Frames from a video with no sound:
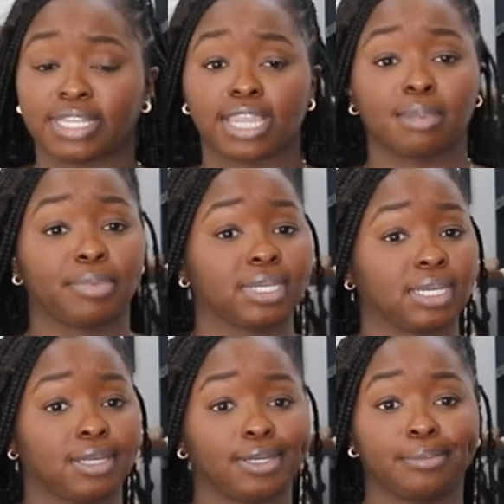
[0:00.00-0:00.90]
They could
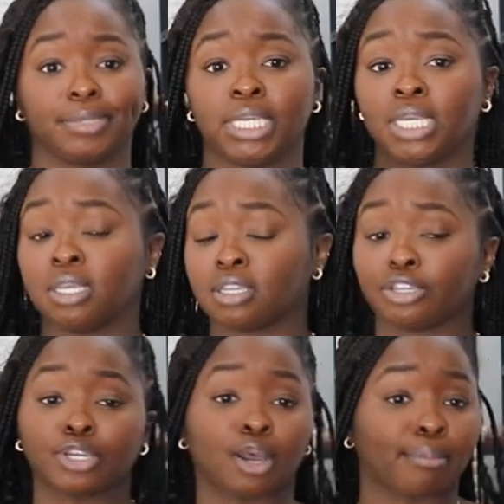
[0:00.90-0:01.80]
become,
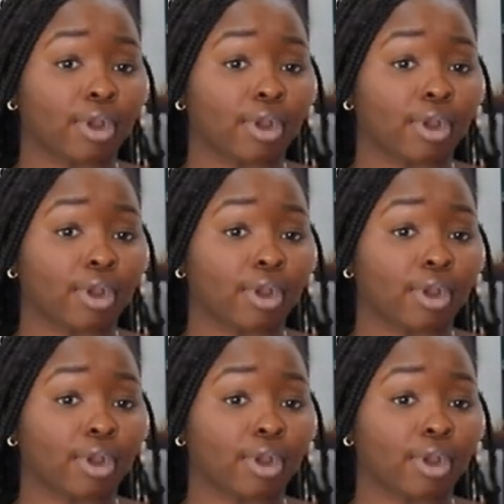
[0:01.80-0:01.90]
you know,